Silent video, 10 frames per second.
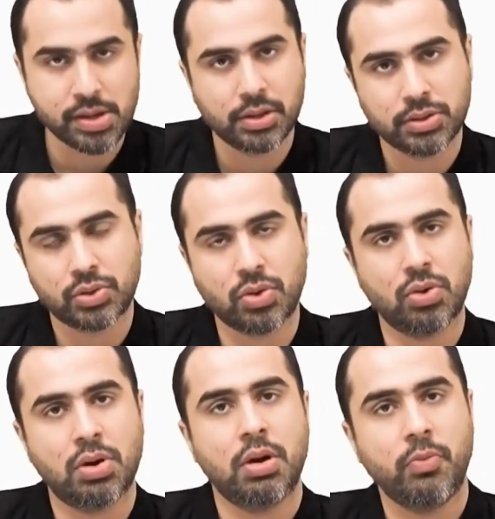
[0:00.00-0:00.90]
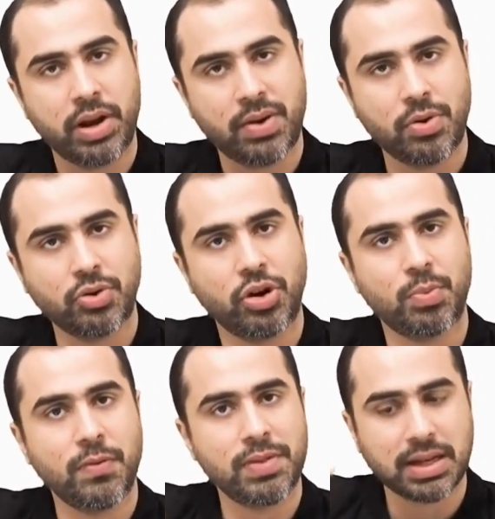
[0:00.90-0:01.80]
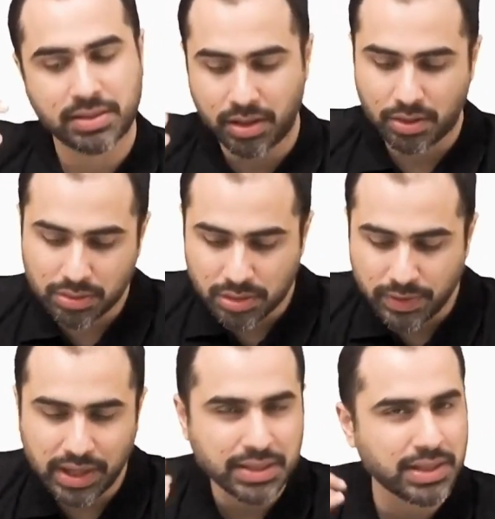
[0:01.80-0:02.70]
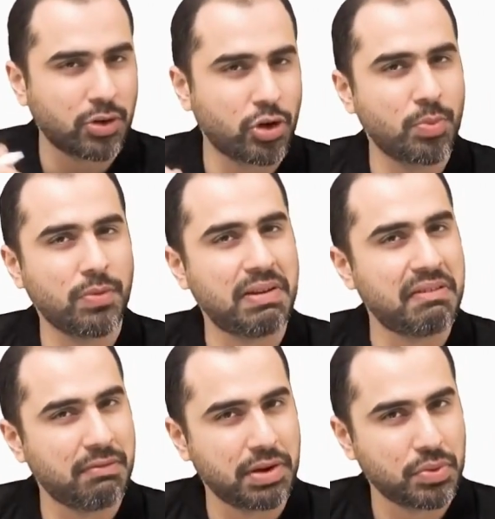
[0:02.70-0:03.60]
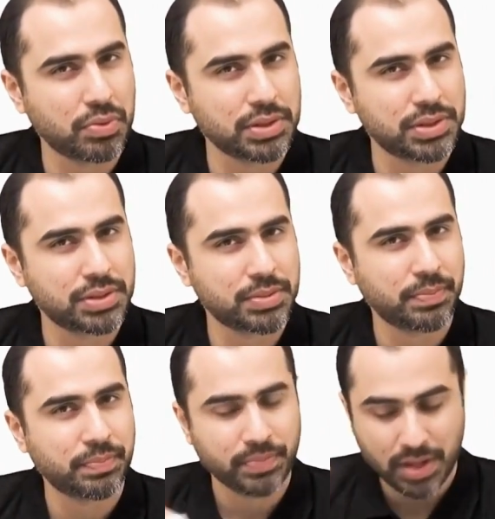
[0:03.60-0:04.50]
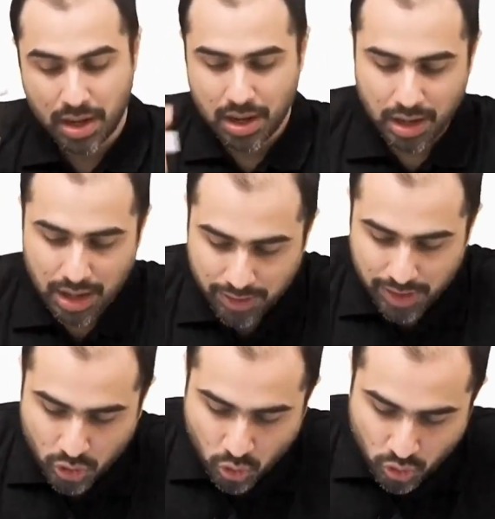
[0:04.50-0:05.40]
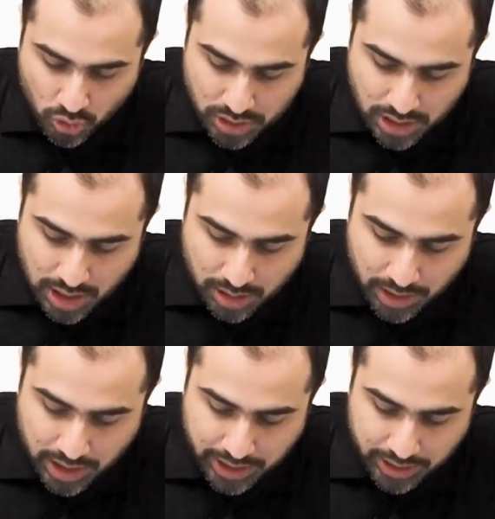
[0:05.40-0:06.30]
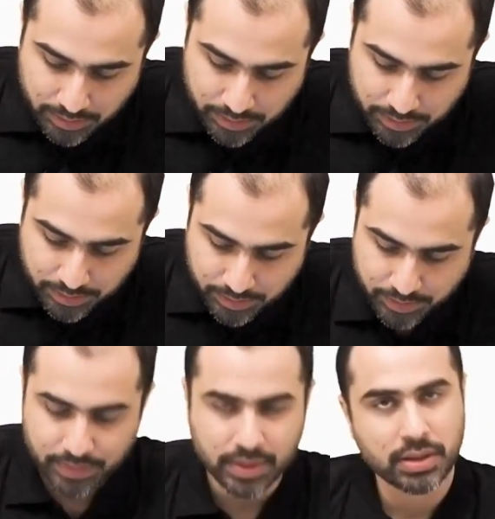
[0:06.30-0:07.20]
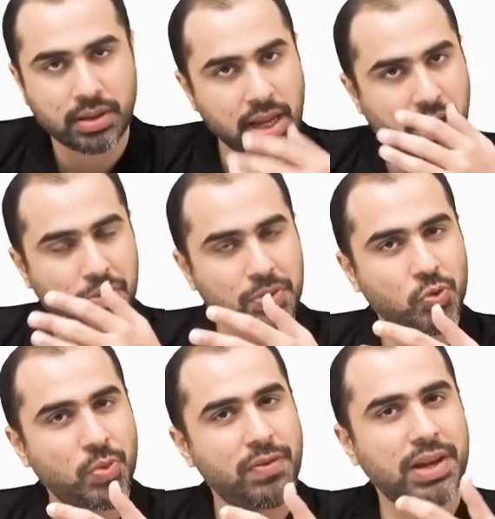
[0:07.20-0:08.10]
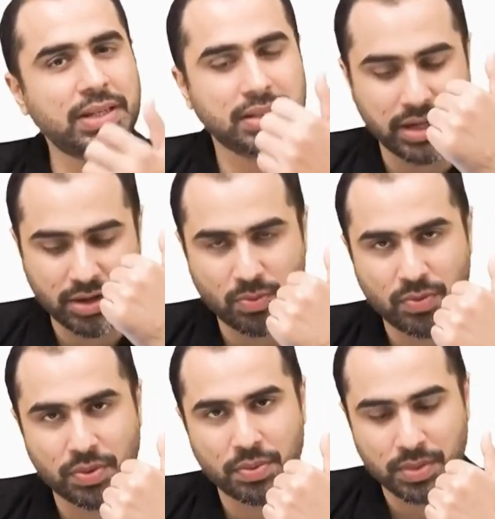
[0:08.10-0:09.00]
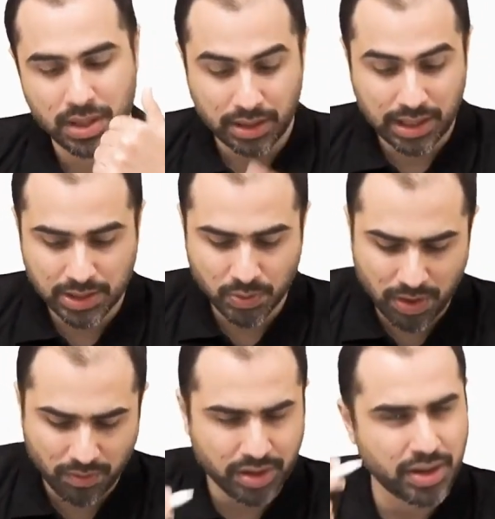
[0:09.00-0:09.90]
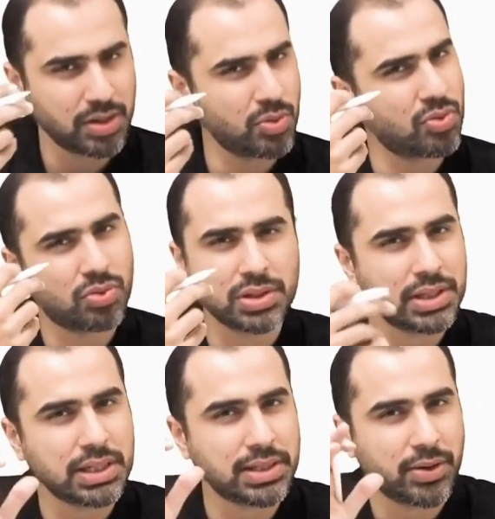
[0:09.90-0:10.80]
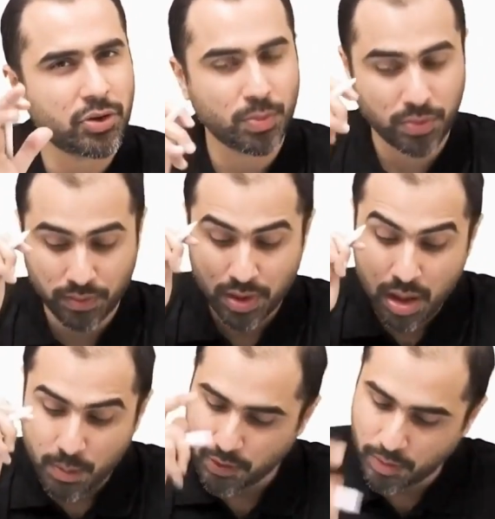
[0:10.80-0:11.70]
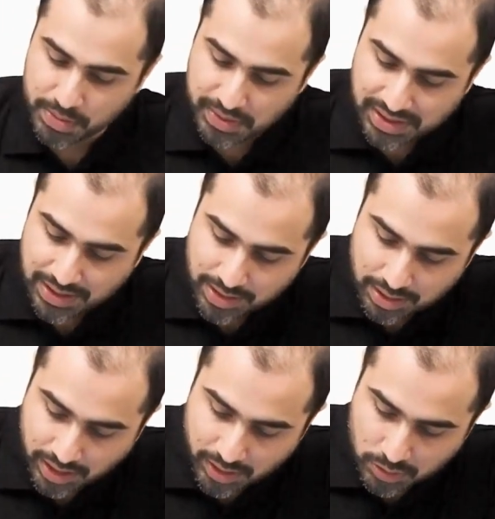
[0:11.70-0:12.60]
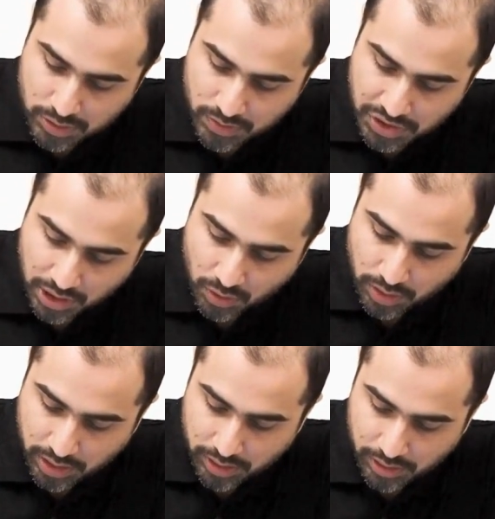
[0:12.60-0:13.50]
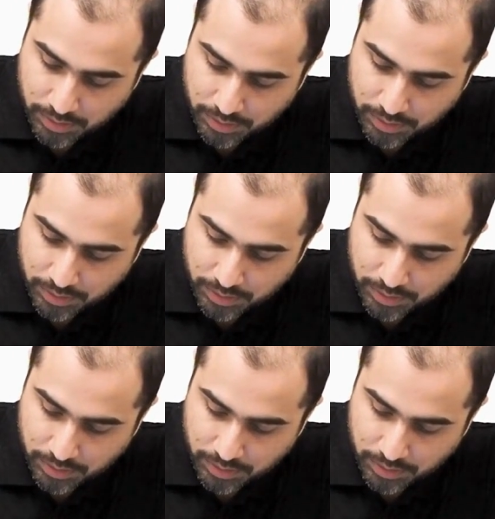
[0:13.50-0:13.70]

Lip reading: So when I want to remove the axillary nodes, very easy to remove level 1 nodes. Level 2 nodes are behind. They can also be very easily removed. That's why 1 and 2 nodes easy to remove. Problem is level 3 nodes, which are over here.